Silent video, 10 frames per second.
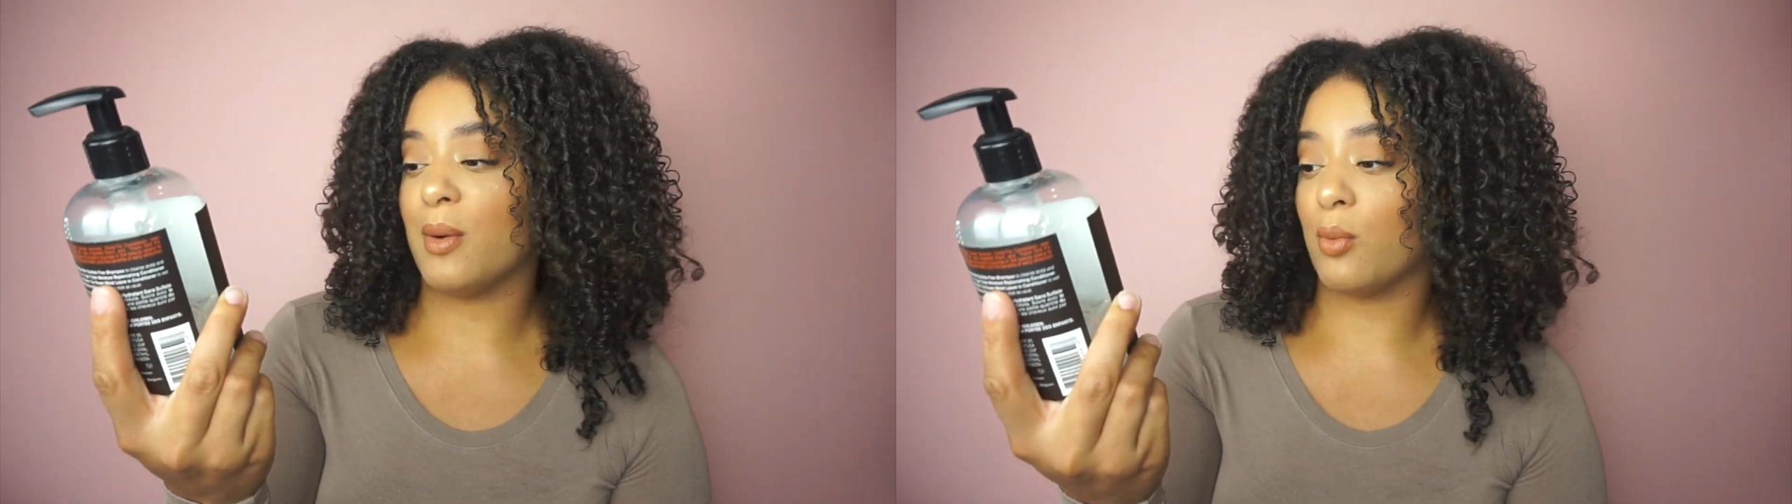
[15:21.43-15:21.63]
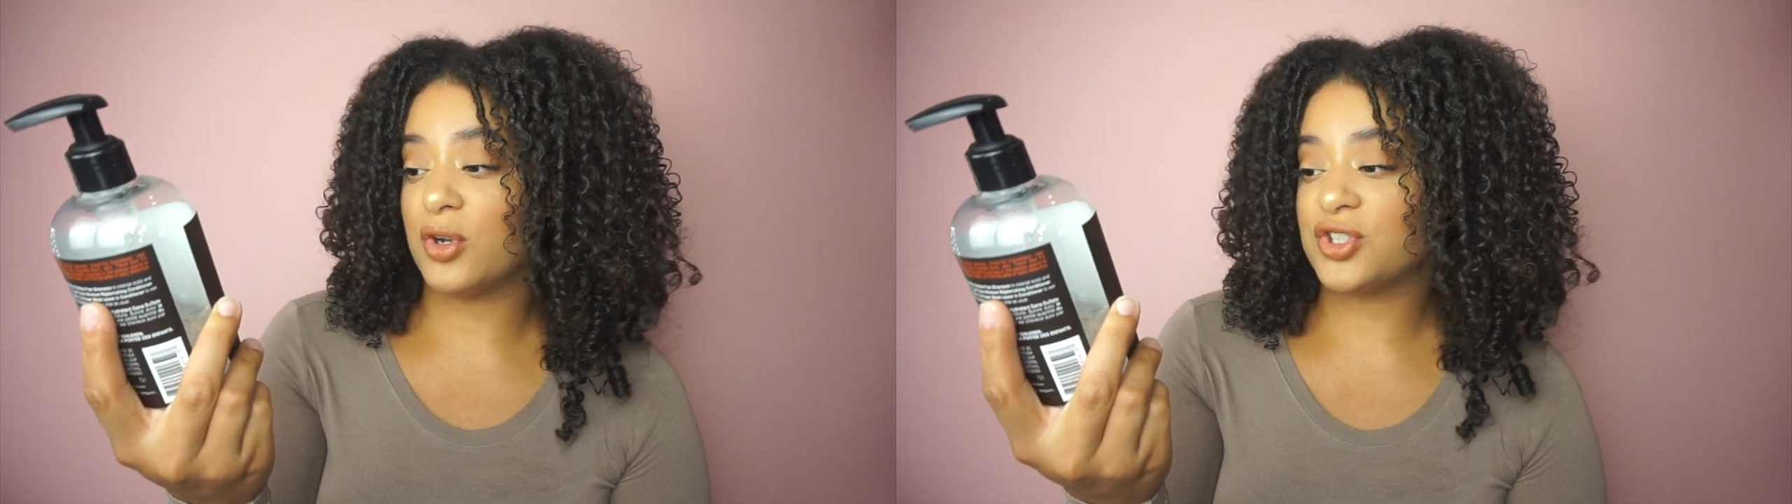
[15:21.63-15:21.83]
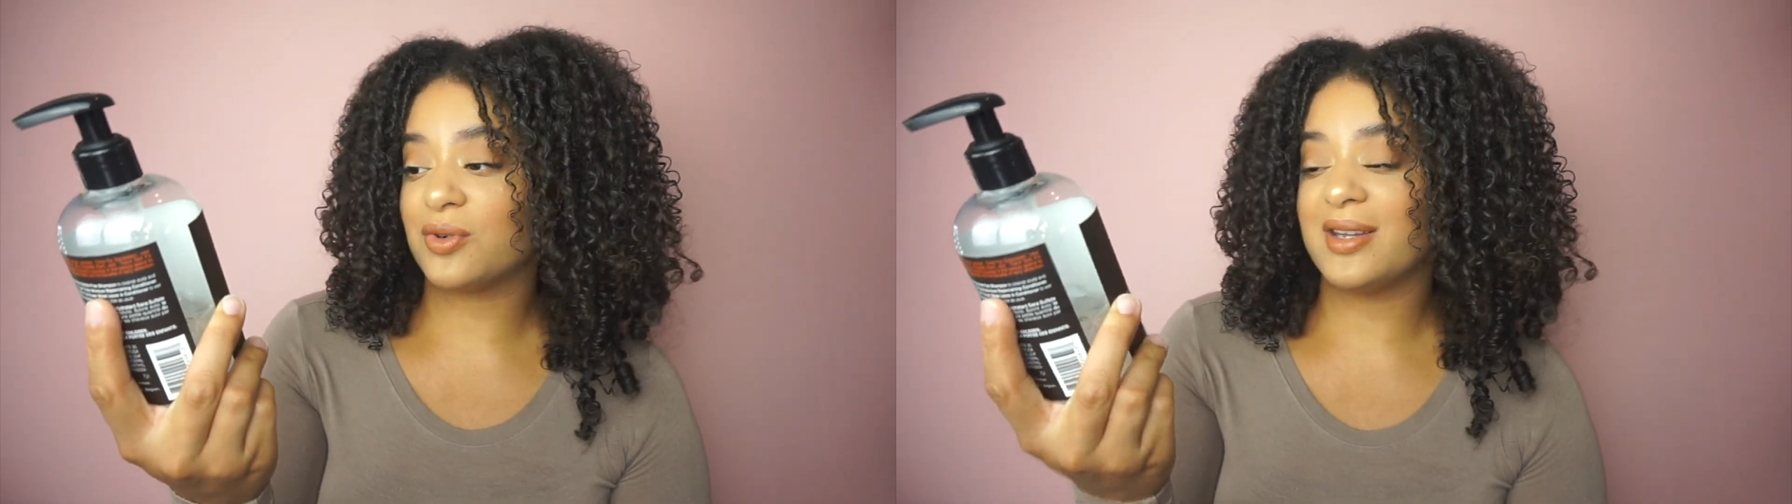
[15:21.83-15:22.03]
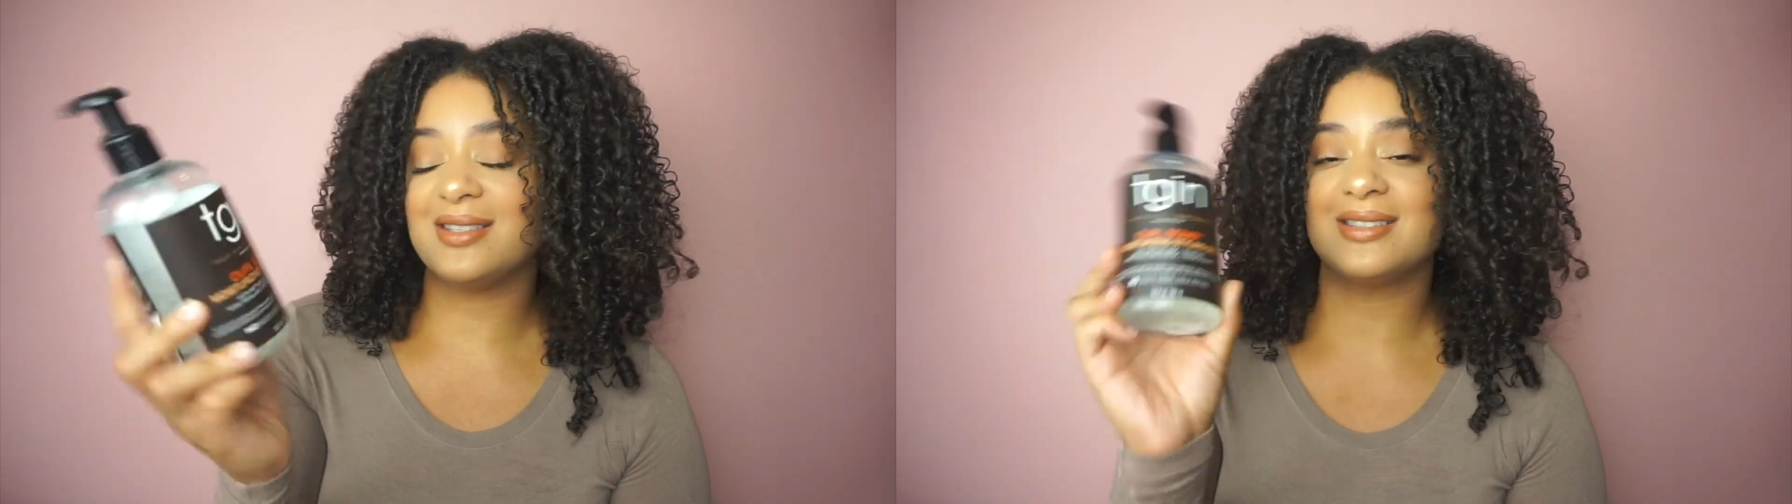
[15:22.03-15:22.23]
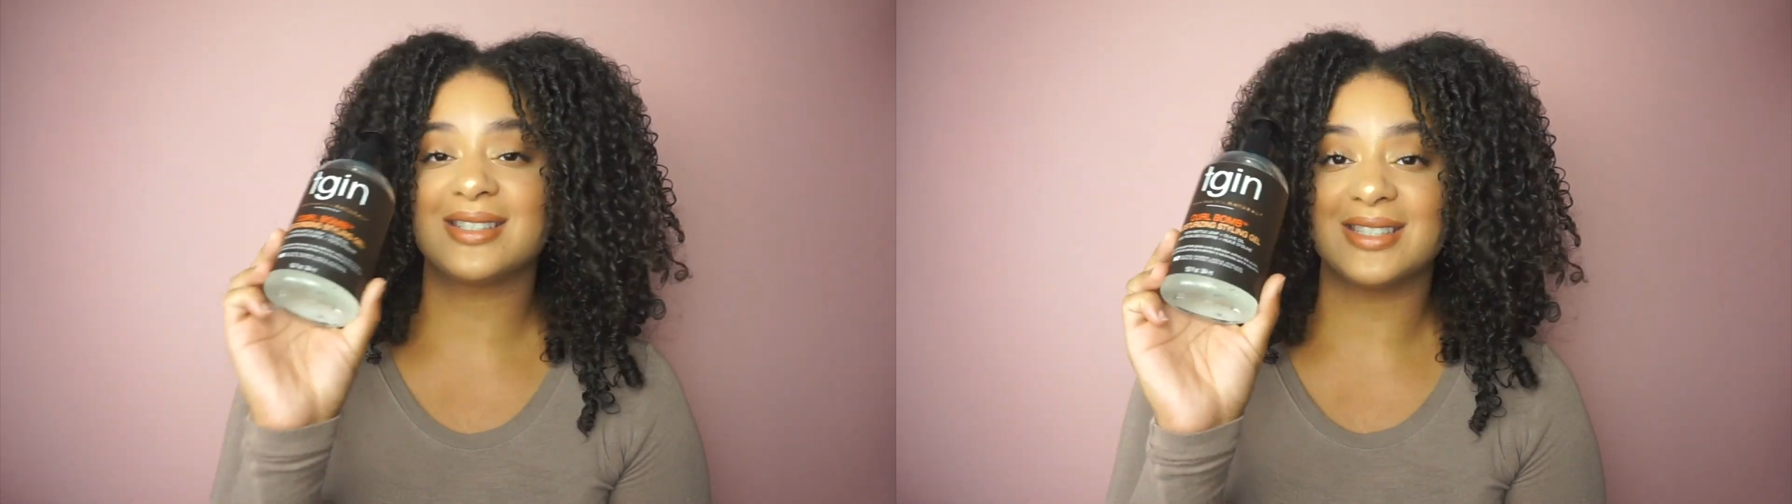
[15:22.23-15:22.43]

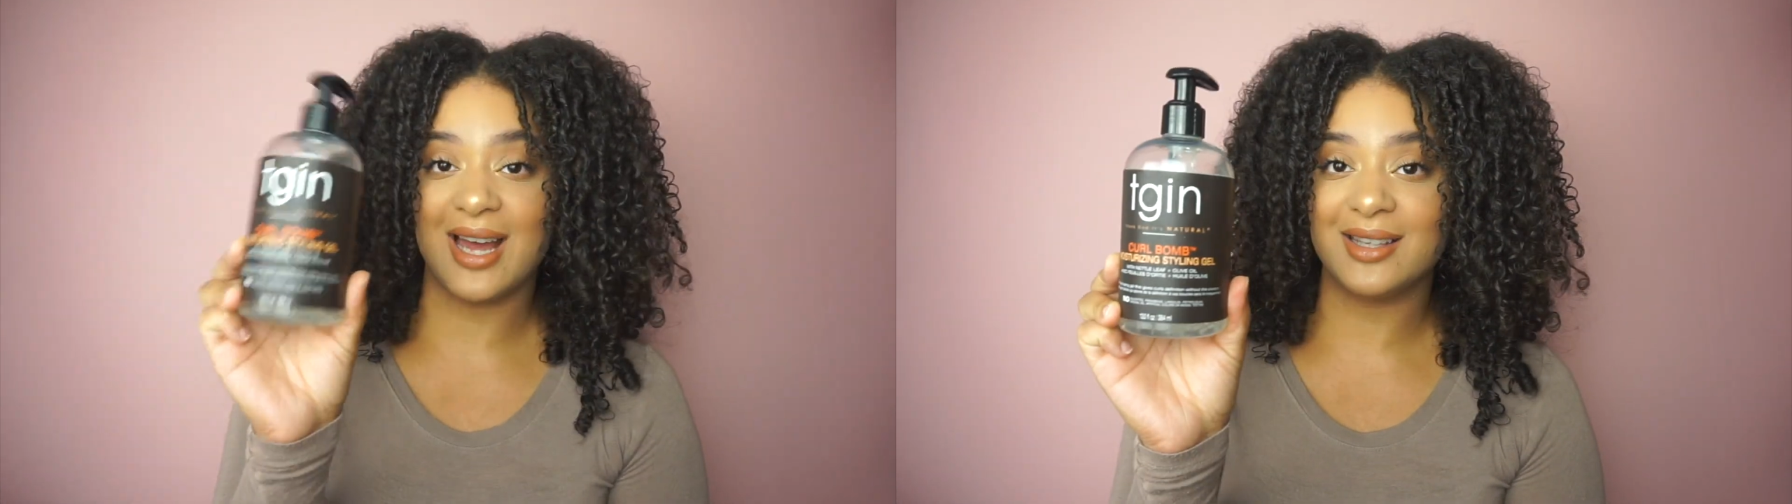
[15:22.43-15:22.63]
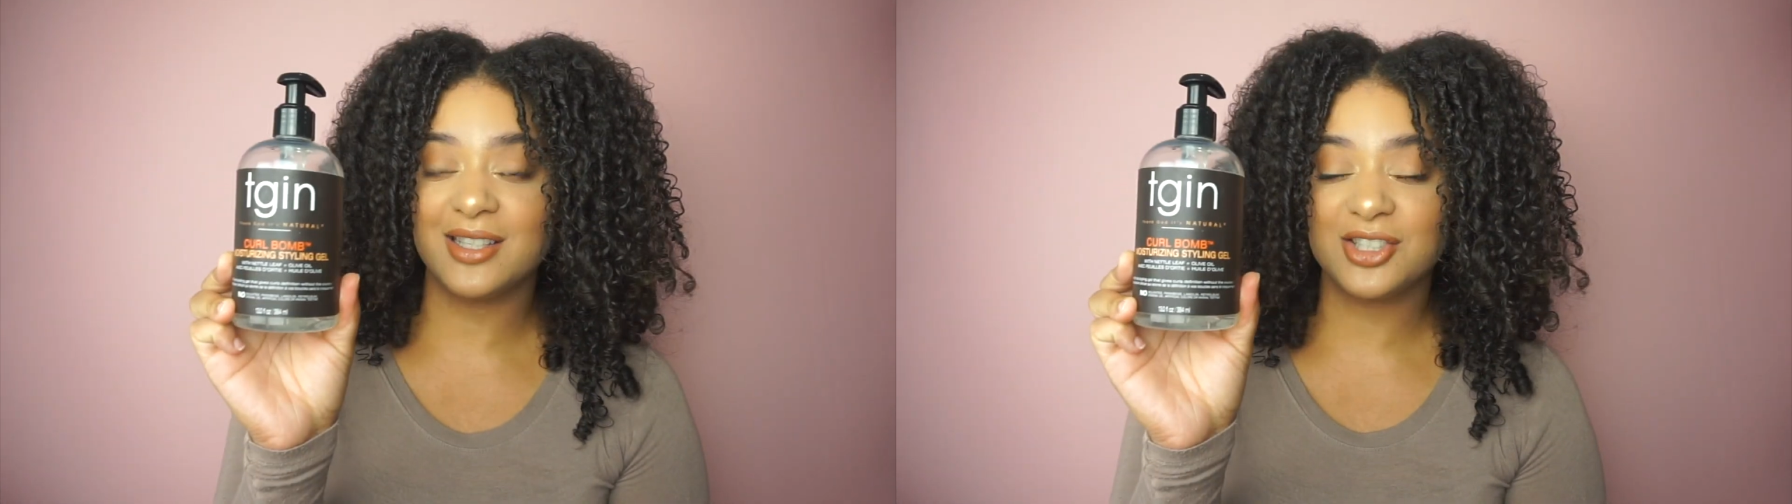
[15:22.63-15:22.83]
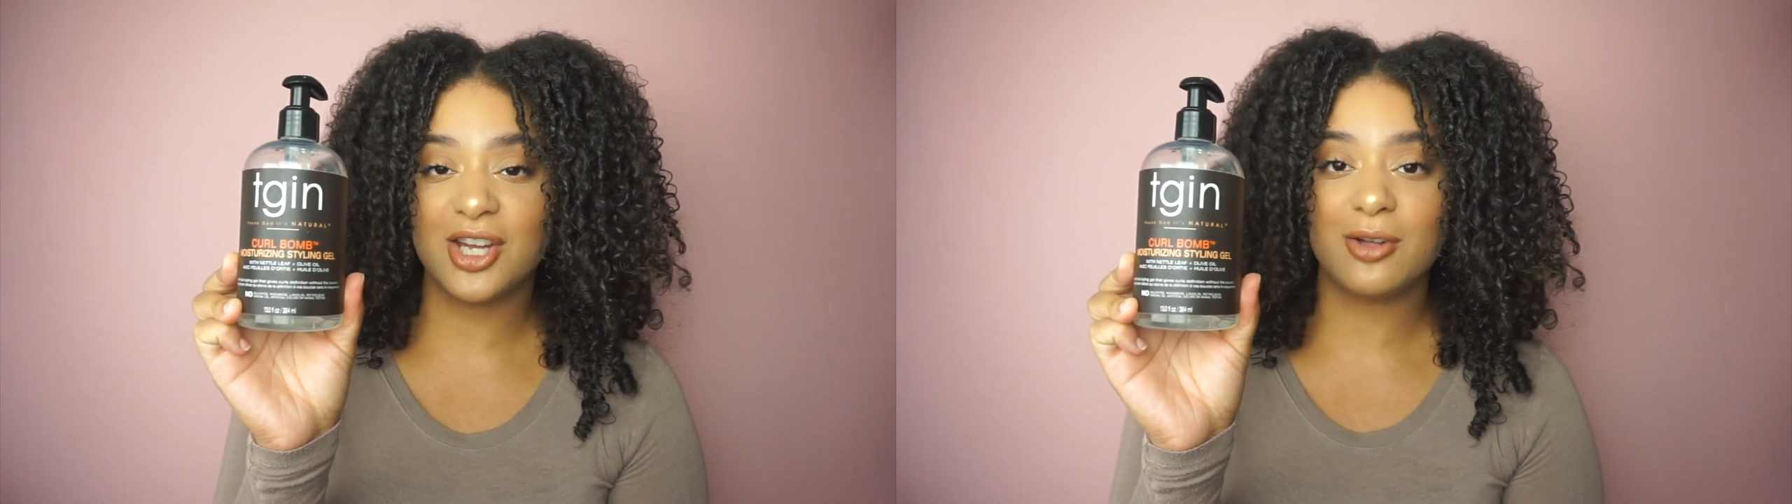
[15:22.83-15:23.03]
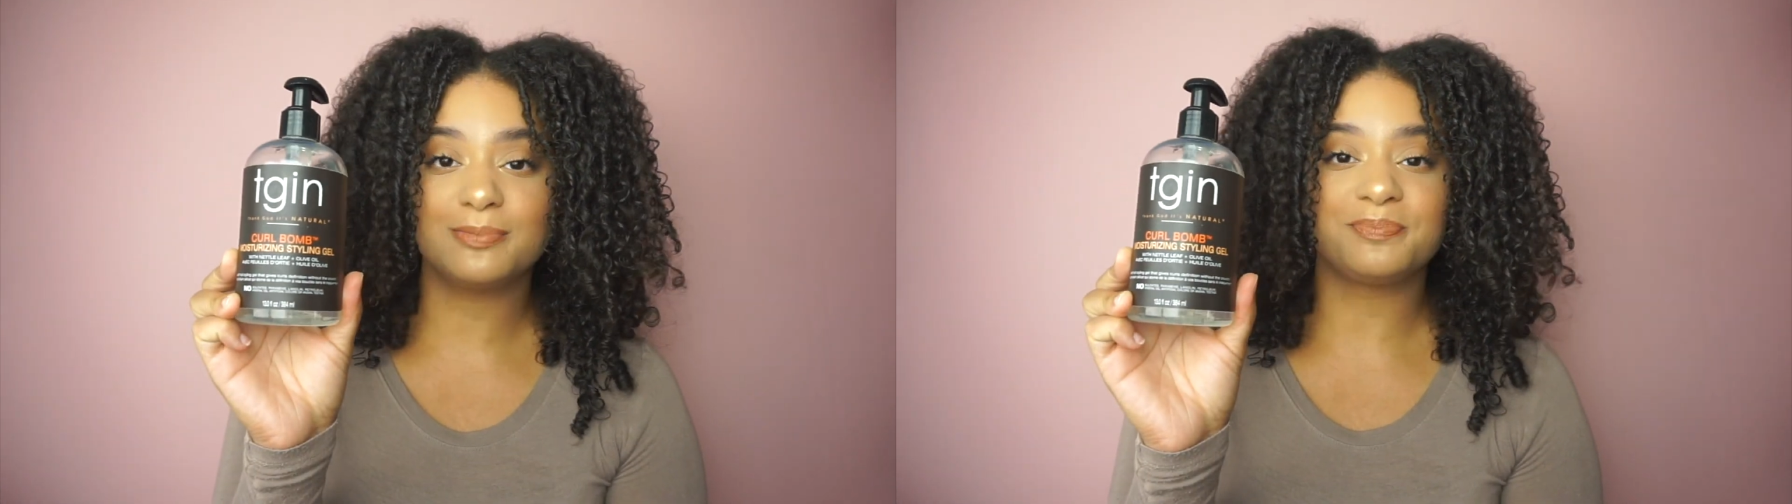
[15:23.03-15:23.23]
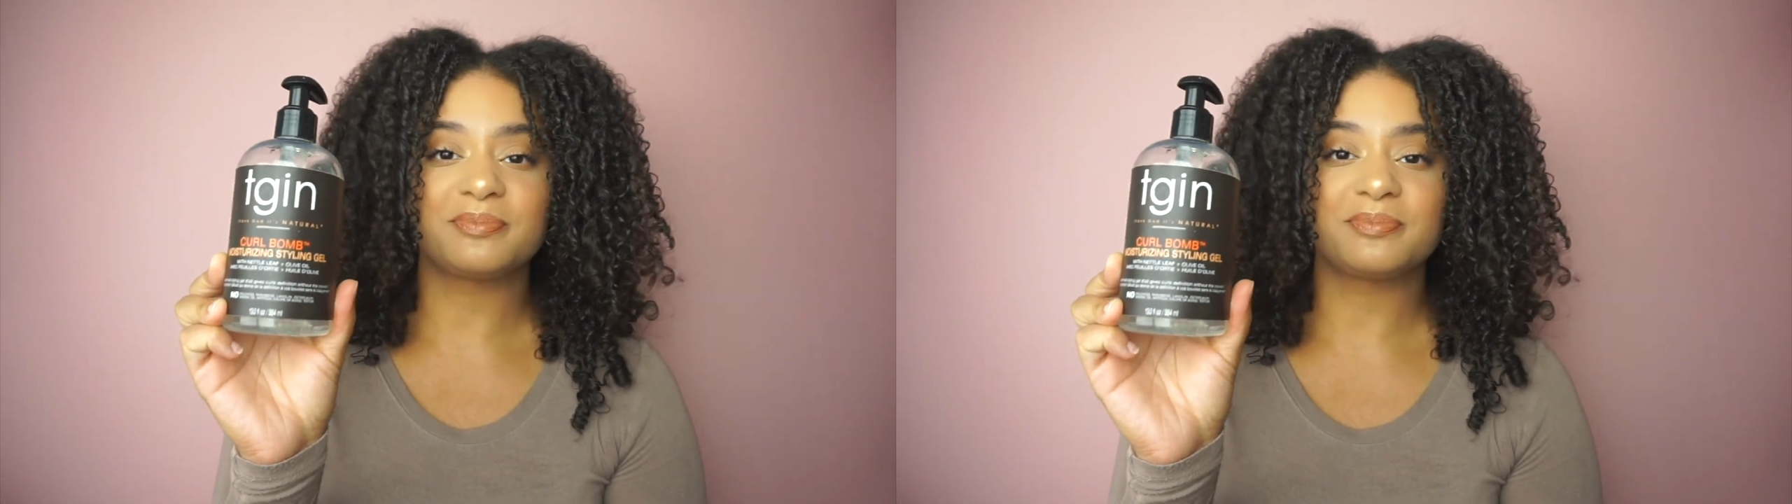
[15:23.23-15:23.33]
Moisturizing Styling Gel,